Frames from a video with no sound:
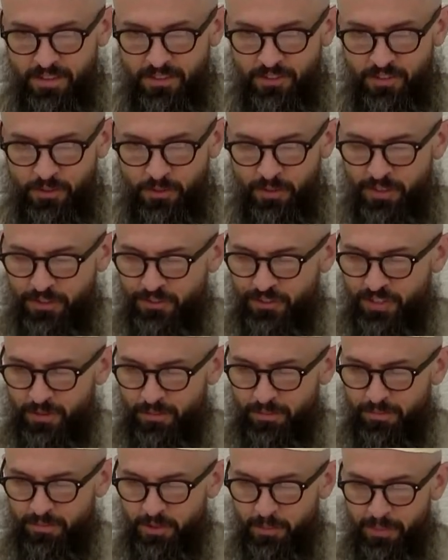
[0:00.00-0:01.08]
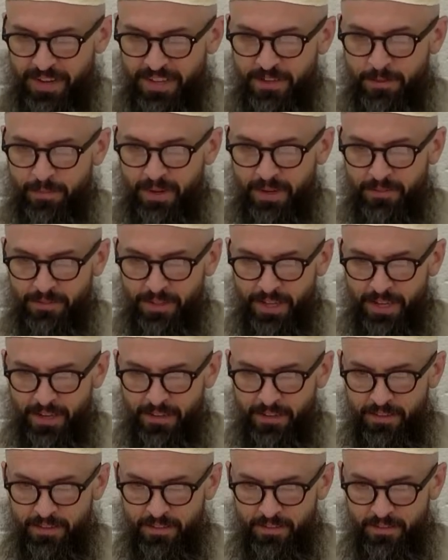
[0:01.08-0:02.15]
Yeah, so there's some debate about
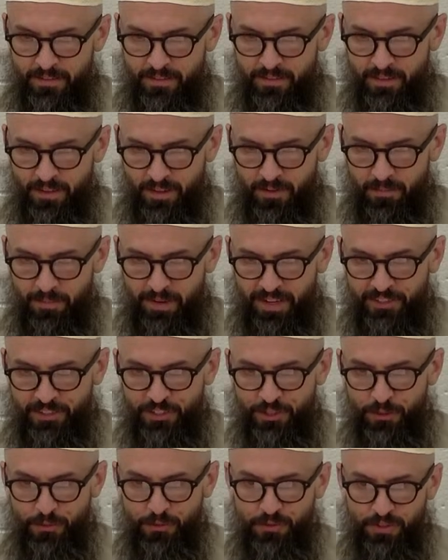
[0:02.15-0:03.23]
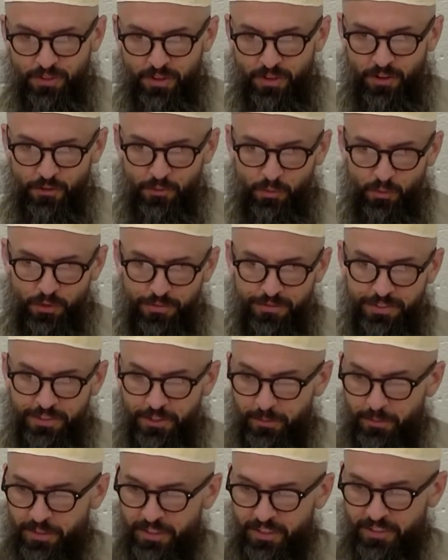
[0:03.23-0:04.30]
that. I chose aardwolf
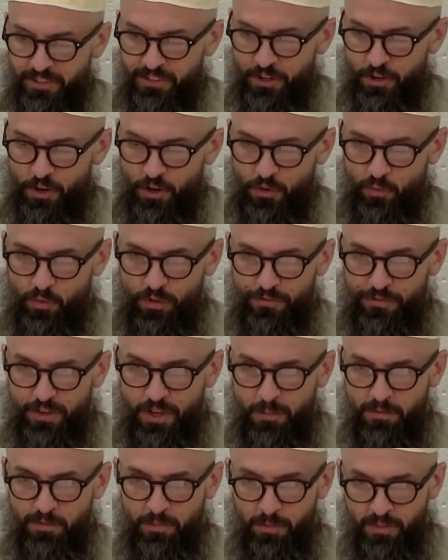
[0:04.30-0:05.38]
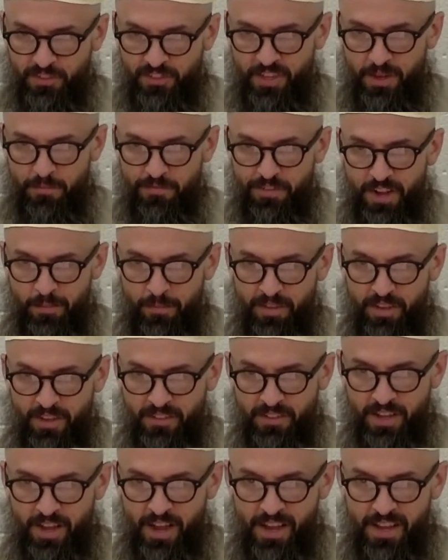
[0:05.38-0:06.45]
here because the aardwolf comes from the same family
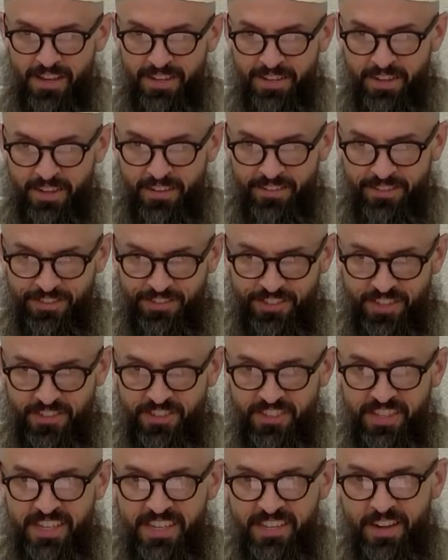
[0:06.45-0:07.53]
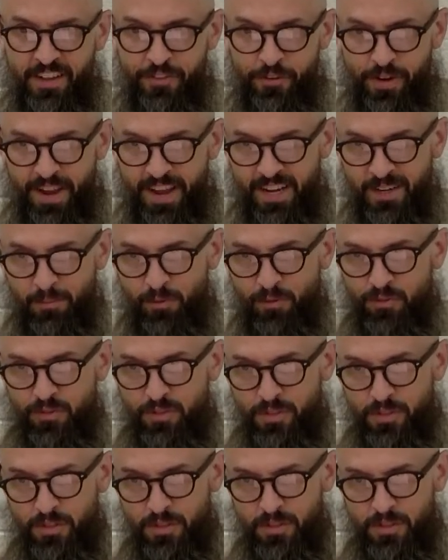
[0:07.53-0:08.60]
as the hyena. It just doesn't eat other animals.